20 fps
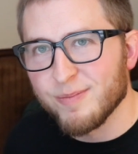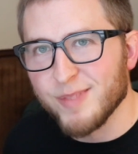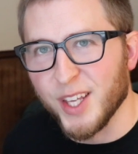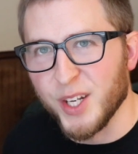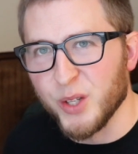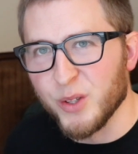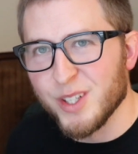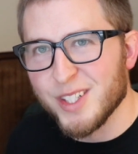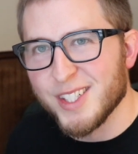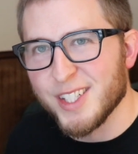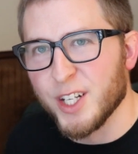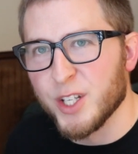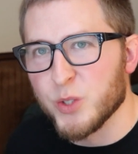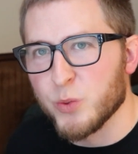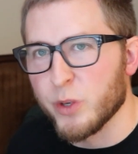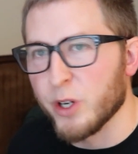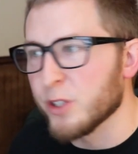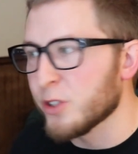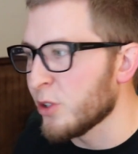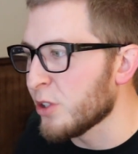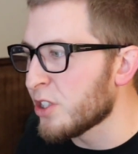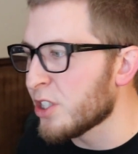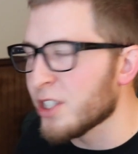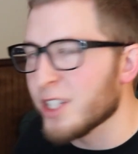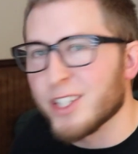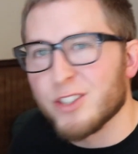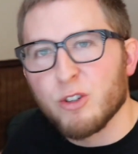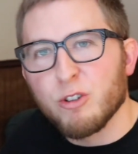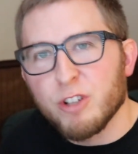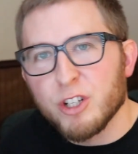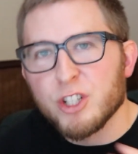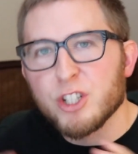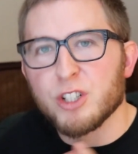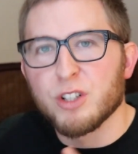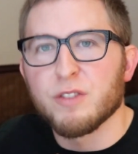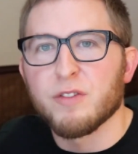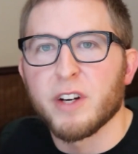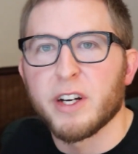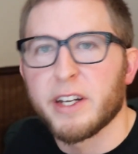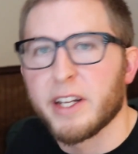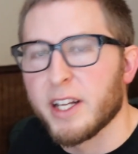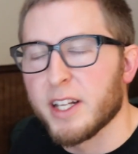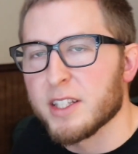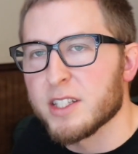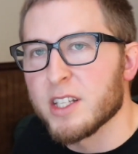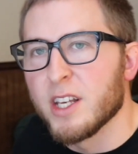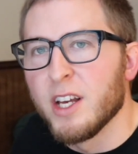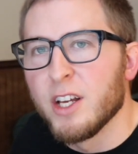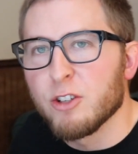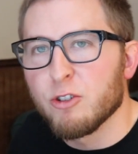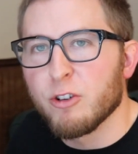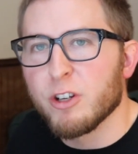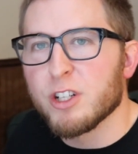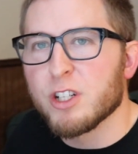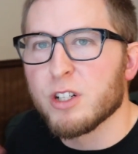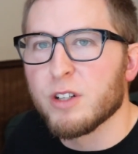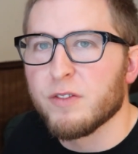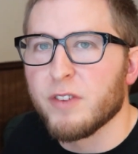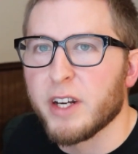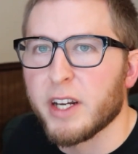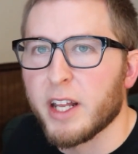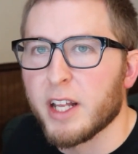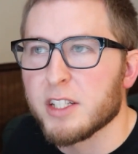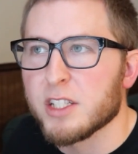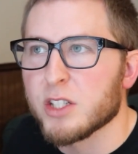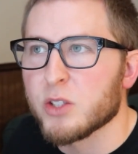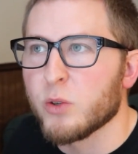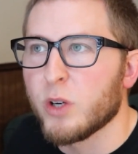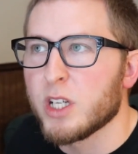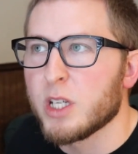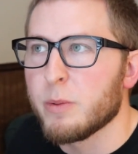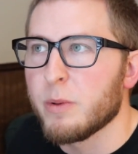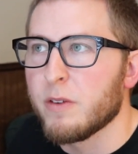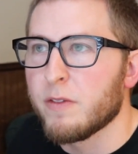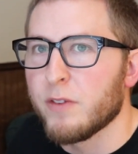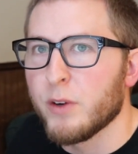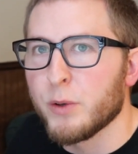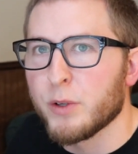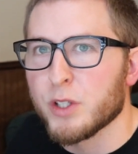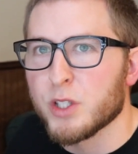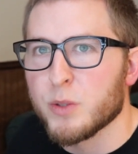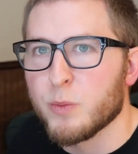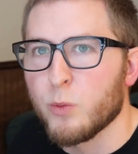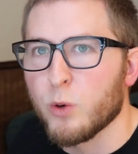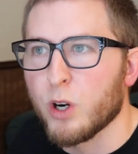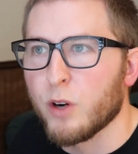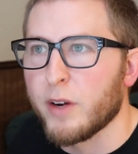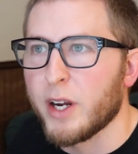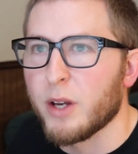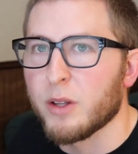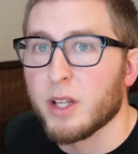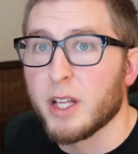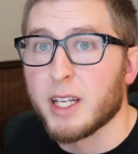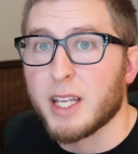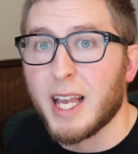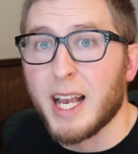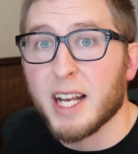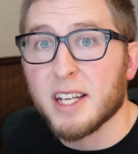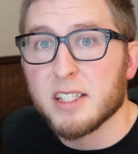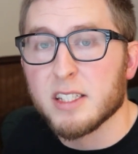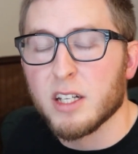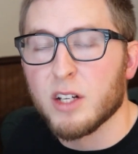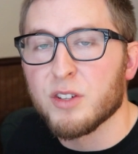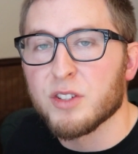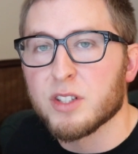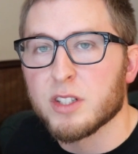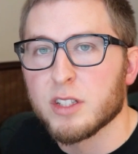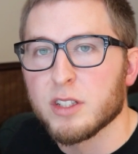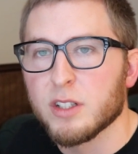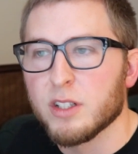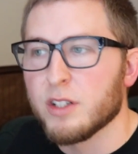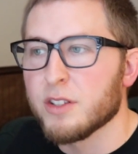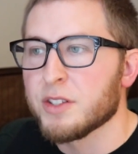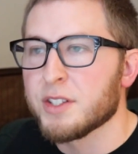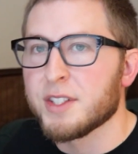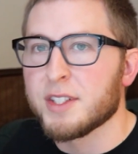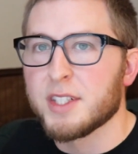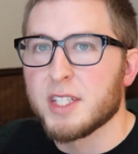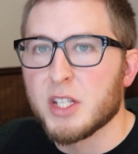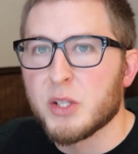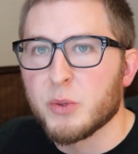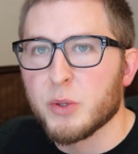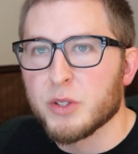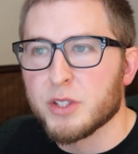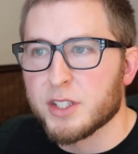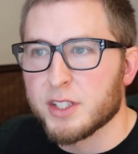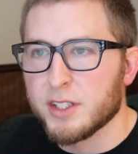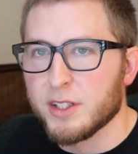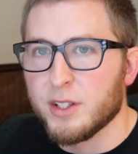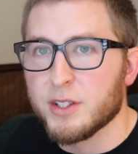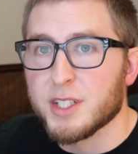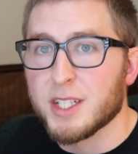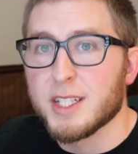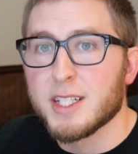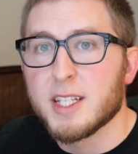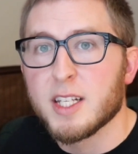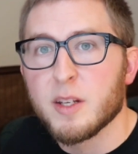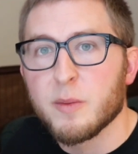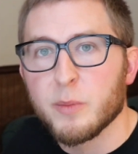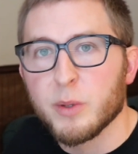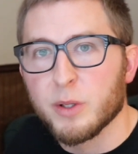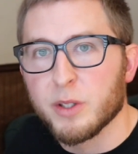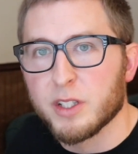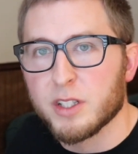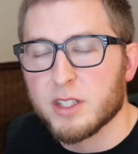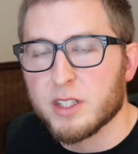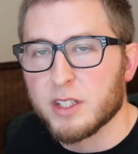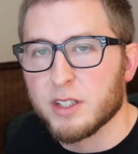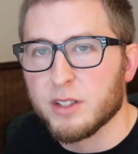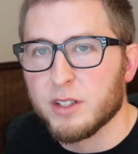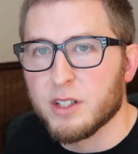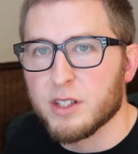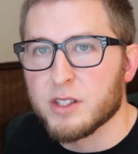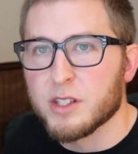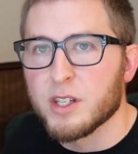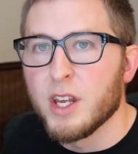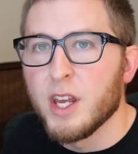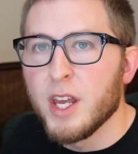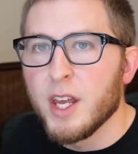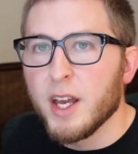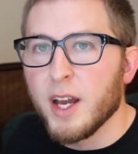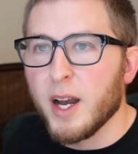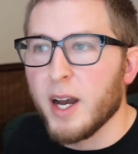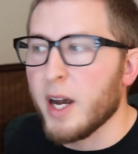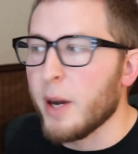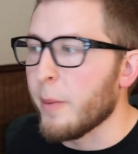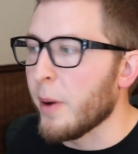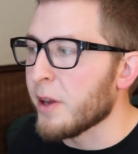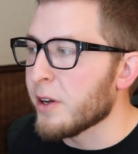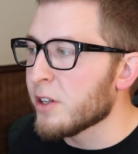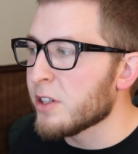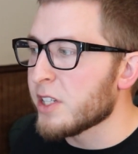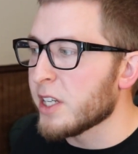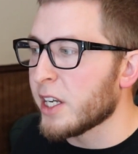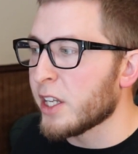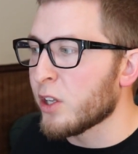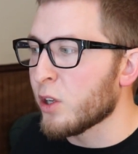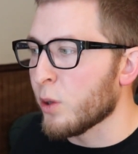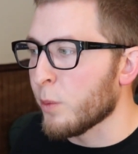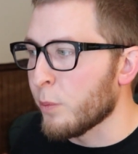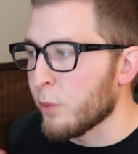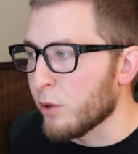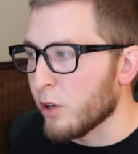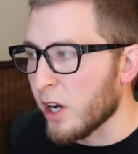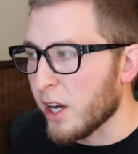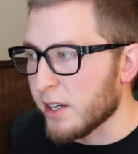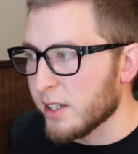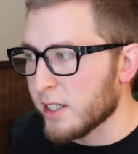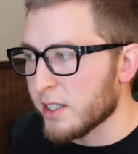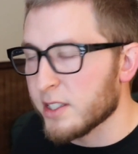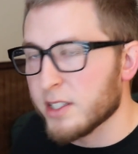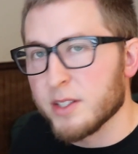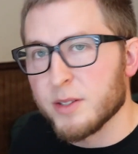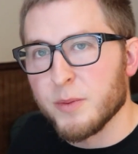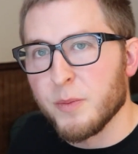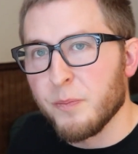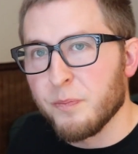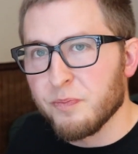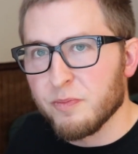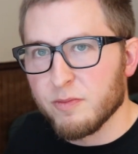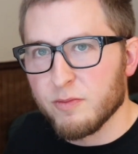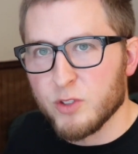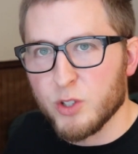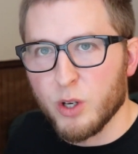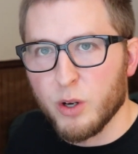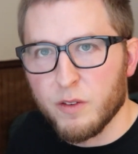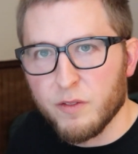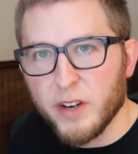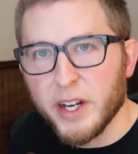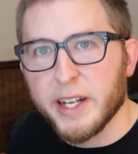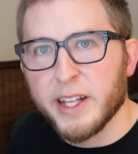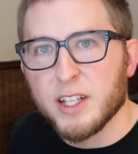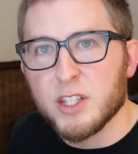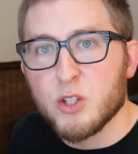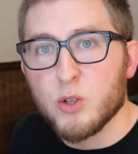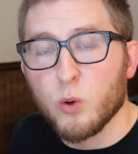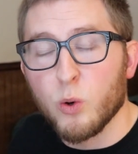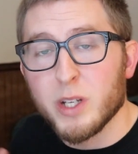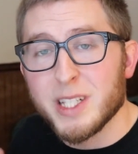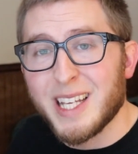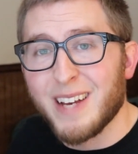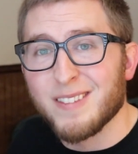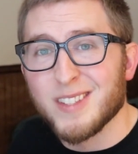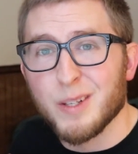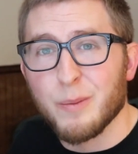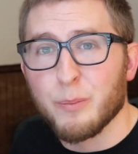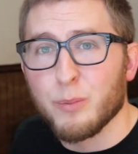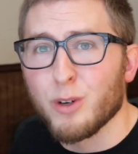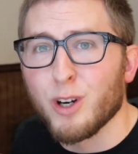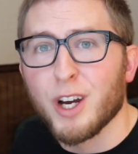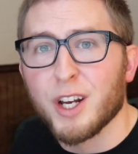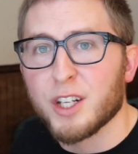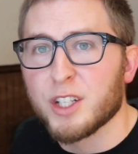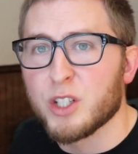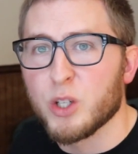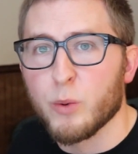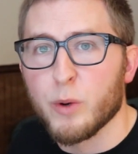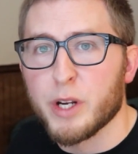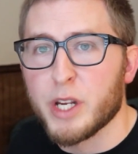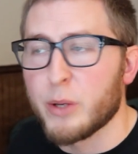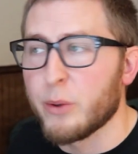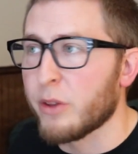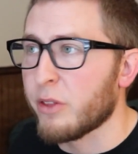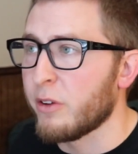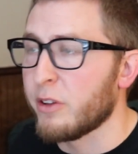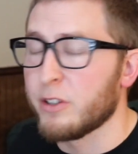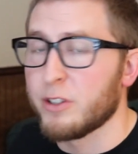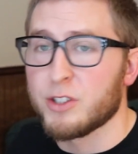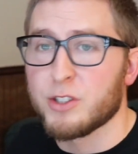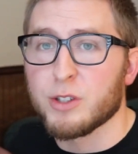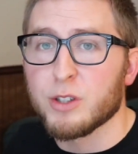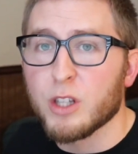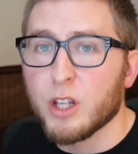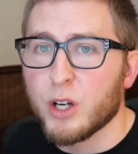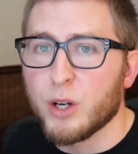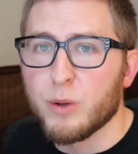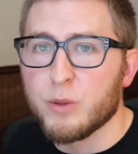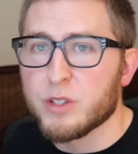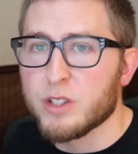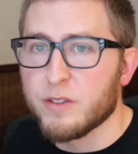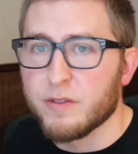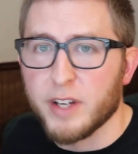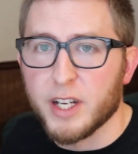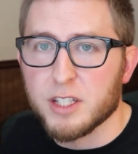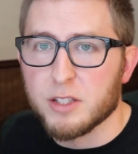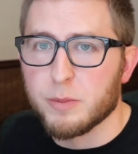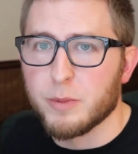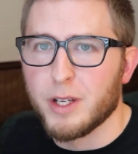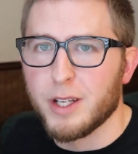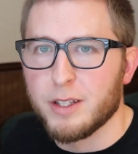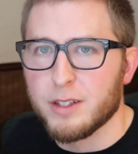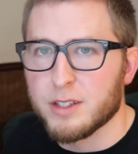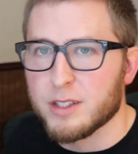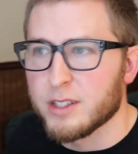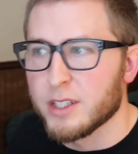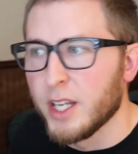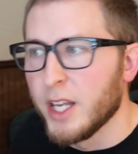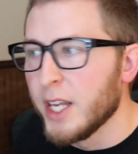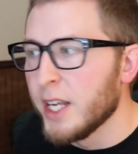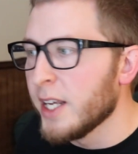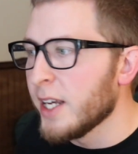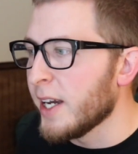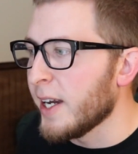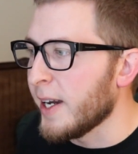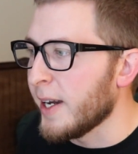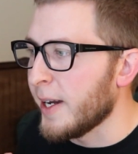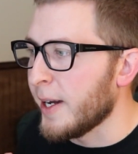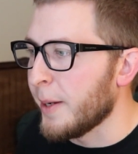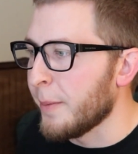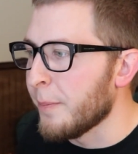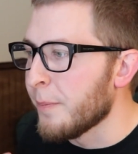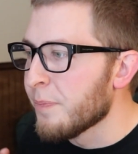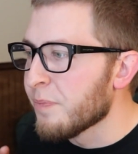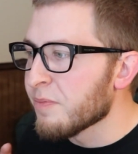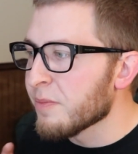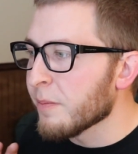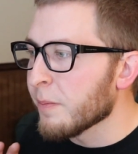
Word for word: I know this sounds weird. So this is like traditional finance. Traditional finance is going to be focused more around like Excel skills, S Q L skills, and team building skills. Um, understanding your products So in finance, you always have some product you're working with, whether it's loans, investments. Um,